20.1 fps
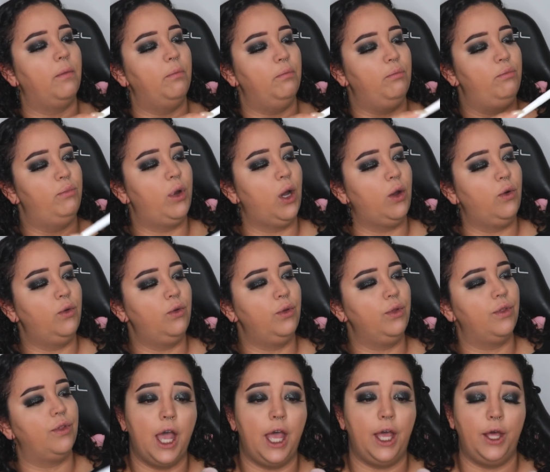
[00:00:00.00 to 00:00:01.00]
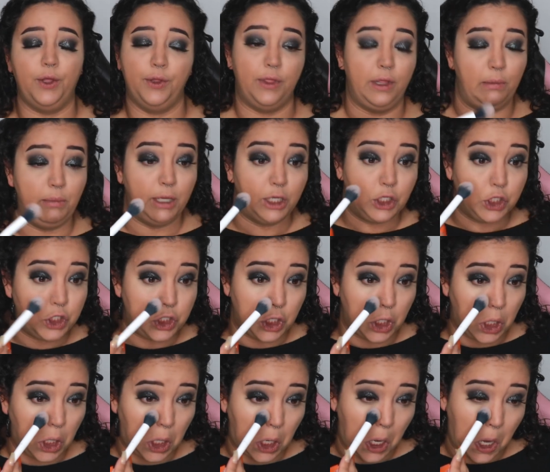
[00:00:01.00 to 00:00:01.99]
both, a healthy
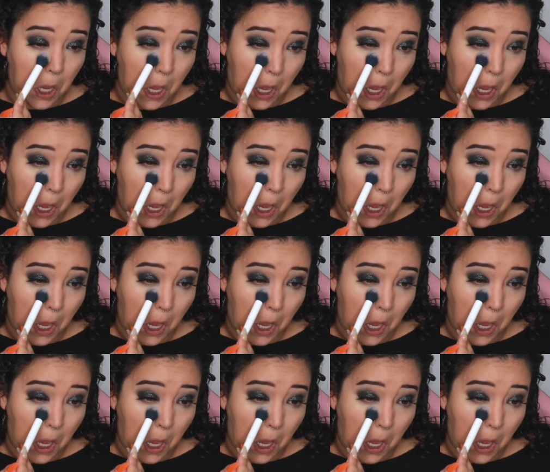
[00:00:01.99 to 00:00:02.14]
mixture,